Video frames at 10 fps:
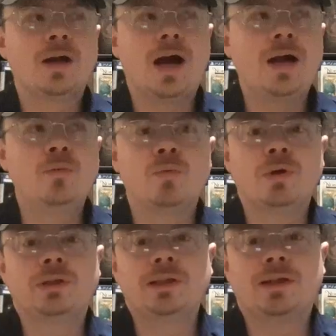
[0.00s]
I
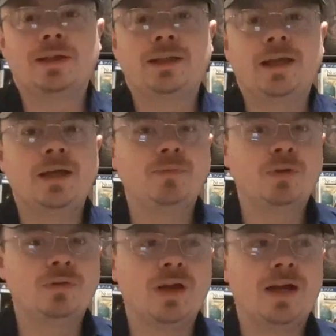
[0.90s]
really like the
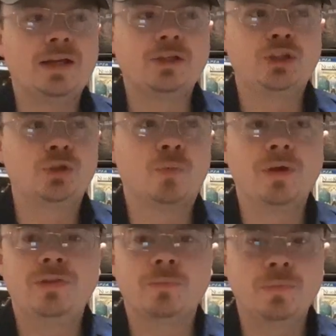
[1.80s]
game. I
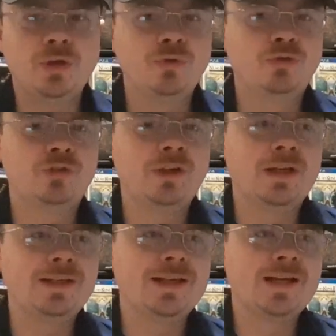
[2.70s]
enjoy the
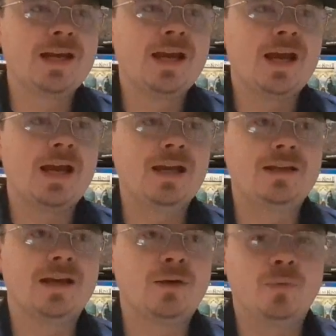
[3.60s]
music,
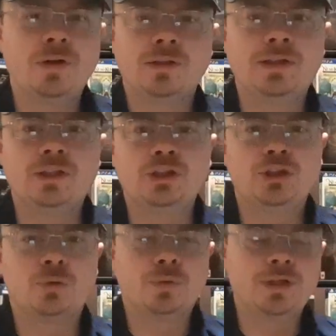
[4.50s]
and I really
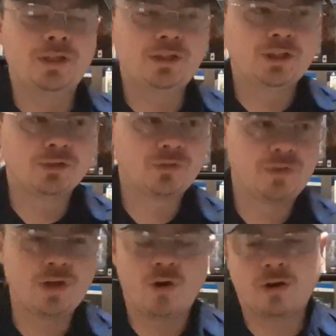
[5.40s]
enjoy just
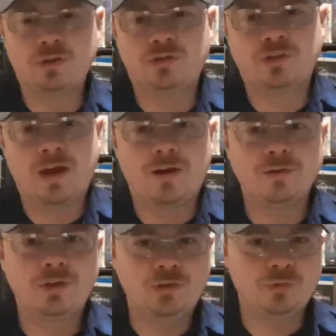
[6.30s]
the art style.
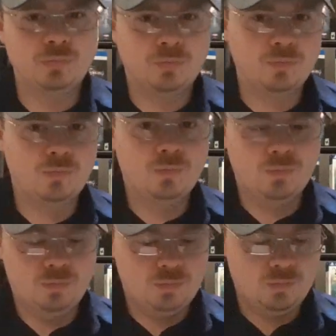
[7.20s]
It is
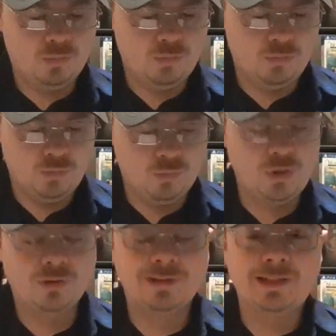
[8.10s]

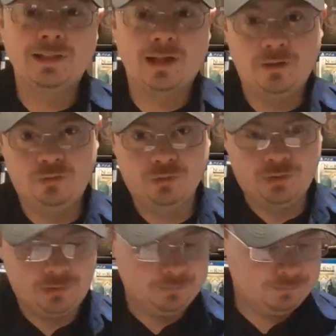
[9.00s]
really nice looking.